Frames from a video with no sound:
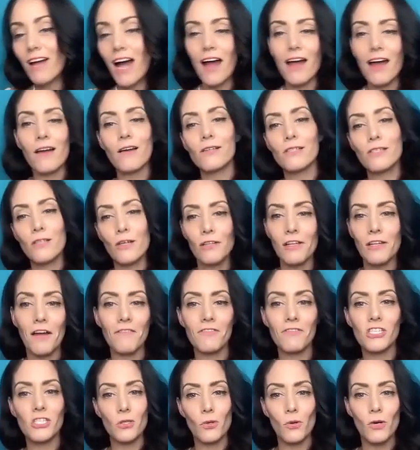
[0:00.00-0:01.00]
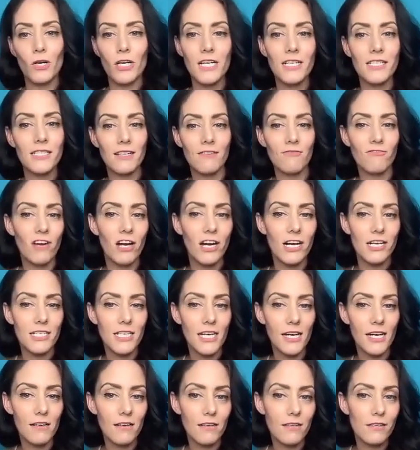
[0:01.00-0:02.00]
I also love stories and fairy
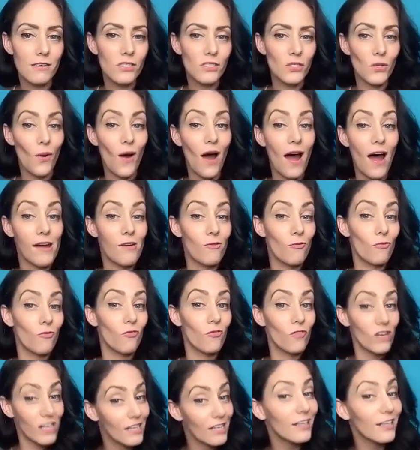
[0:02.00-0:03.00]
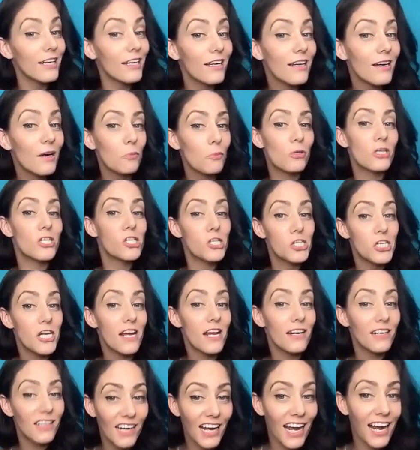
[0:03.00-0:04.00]
tales. So I really
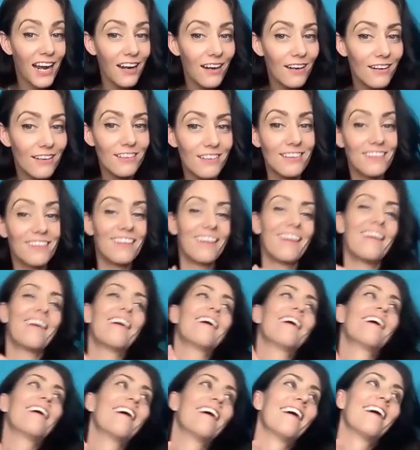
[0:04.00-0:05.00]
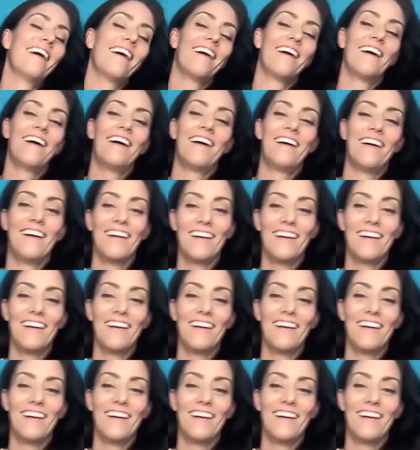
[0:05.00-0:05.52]
appreciated eight. Mm-hmm.